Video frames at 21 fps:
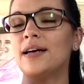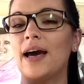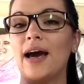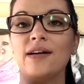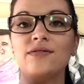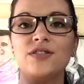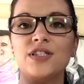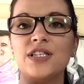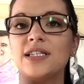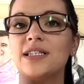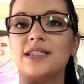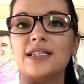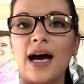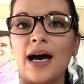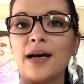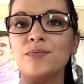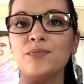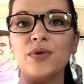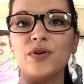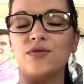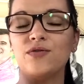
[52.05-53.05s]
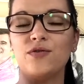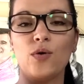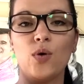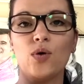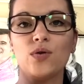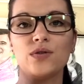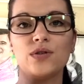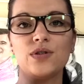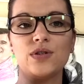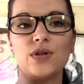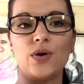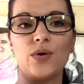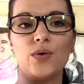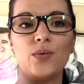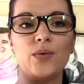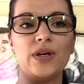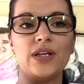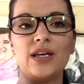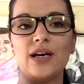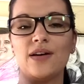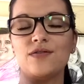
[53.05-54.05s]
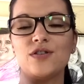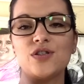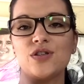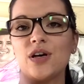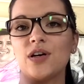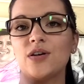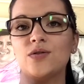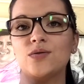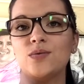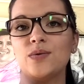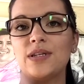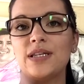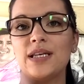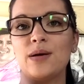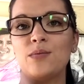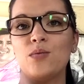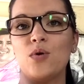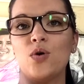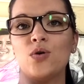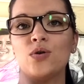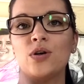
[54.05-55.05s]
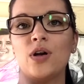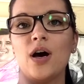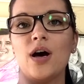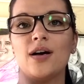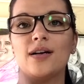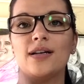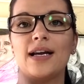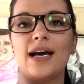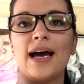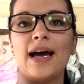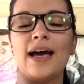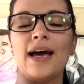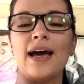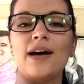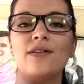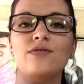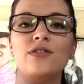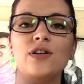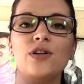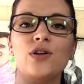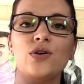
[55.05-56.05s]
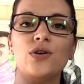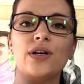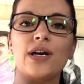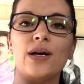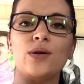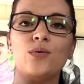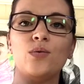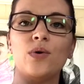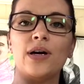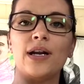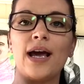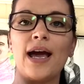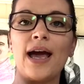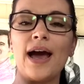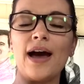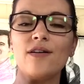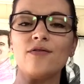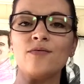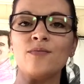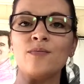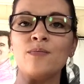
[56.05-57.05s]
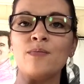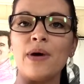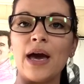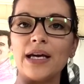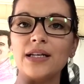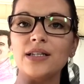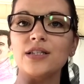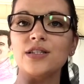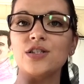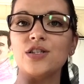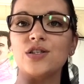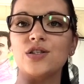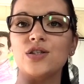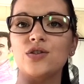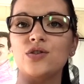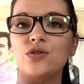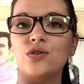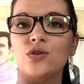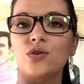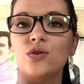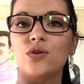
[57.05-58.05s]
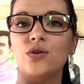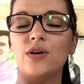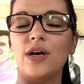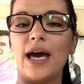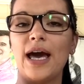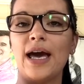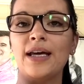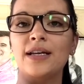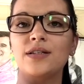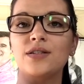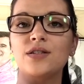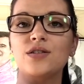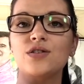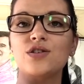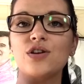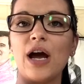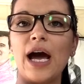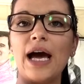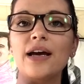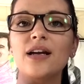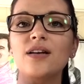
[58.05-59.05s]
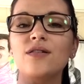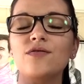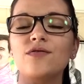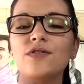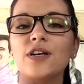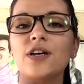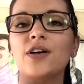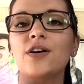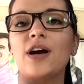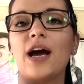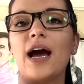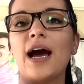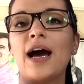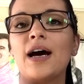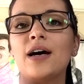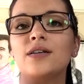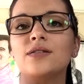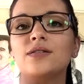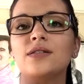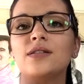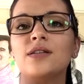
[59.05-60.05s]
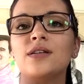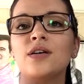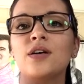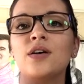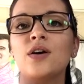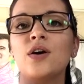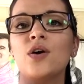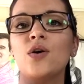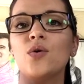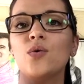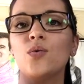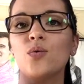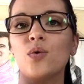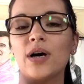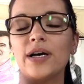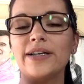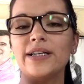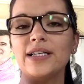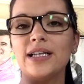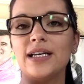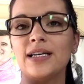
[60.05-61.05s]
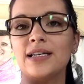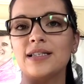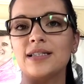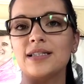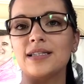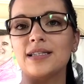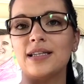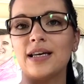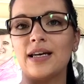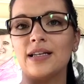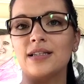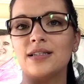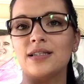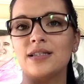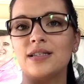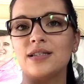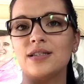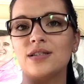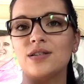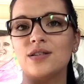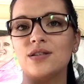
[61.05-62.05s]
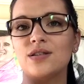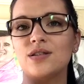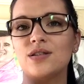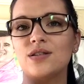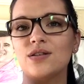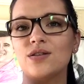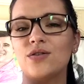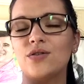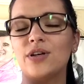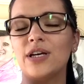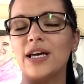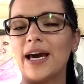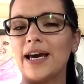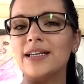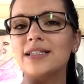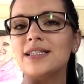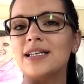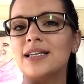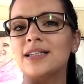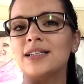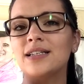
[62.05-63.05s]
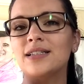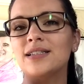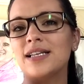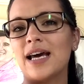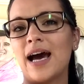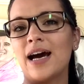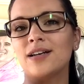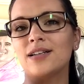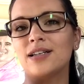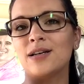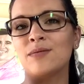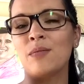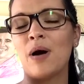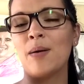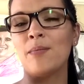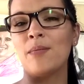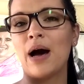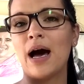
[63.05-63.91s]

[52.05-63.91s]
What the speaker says: have just done before. So whether I've struggled with them or not, I have a look at what I have managed to do and try and figure out what it is that's creating the doubt in my